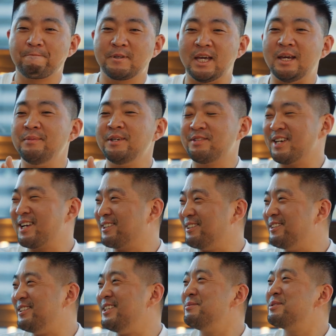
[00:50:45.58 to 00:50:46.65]
gaming sector
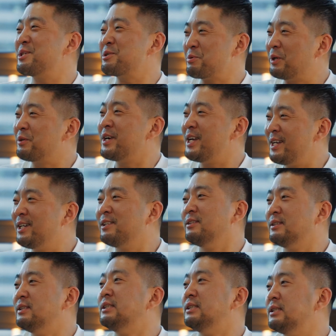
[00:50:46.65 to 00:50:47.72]
teams as well right now.
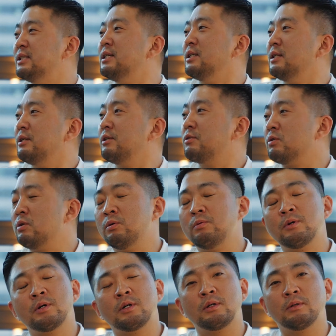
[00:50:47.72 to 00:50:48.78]
So
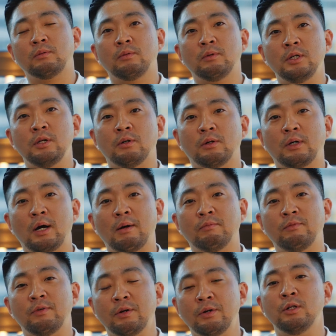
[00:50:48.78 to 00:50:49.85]
we're, you know,
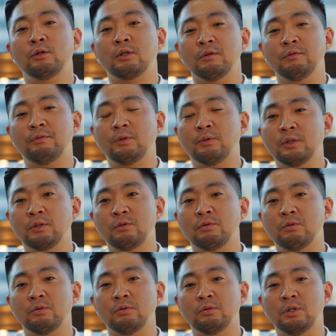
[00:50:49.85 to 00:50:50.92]
I'm very looking forward
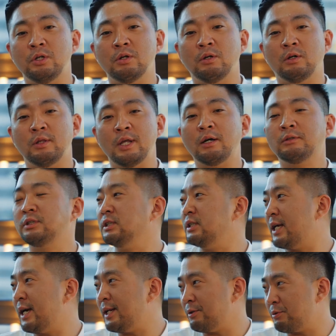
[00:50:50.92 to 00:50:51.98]
to, you know, announcing
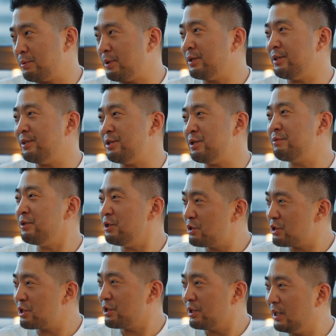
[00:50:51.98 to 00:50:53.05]
that as well in the near
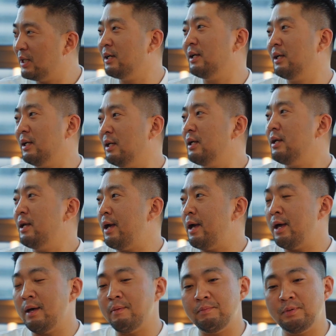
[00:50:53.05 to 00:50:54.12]
future
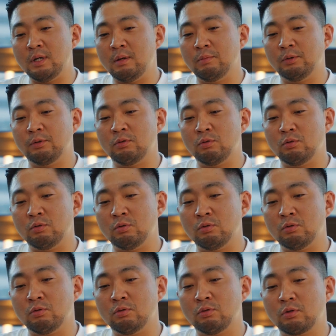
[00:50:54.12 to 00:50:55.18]
and be able
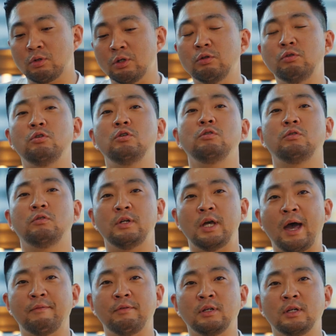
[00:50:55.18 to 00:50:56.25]
to continuously
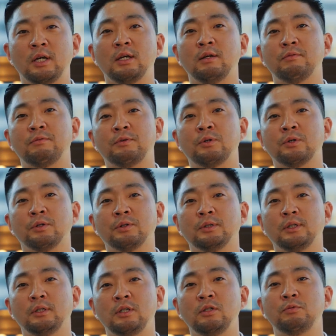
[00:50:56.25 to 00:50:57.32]
advocate for
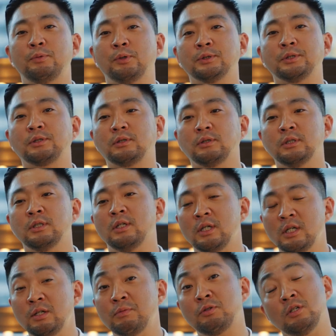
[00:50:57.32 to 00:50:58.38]
esports in the
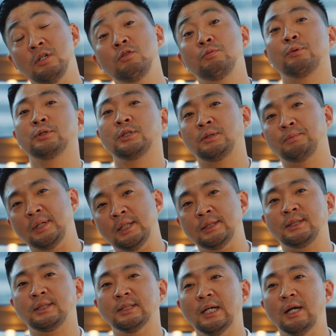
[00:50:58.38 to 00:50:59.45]
esports
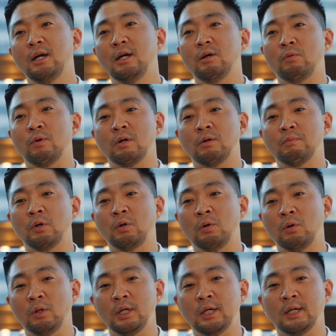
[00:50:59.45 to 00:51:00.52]
space where
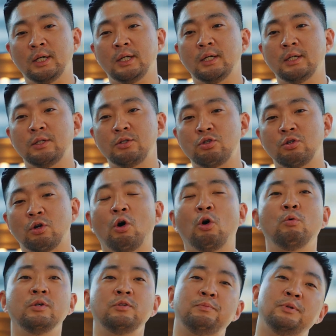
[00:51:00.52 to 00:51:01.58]
Mongolia should
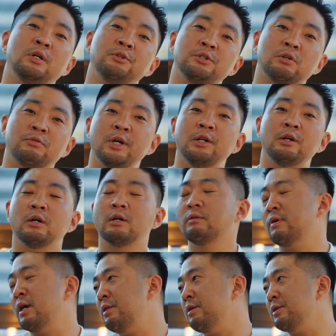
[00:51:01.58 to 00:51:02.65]
always be on your radar,
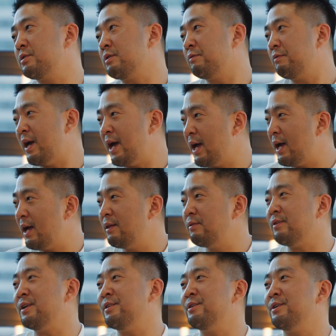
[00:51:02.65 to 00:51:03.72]
whether it's a fan,
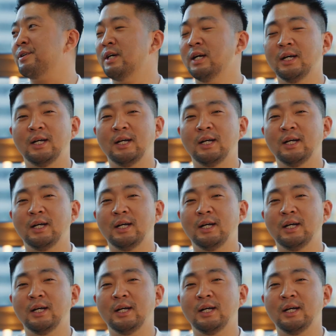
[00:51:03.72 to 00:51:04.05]
whether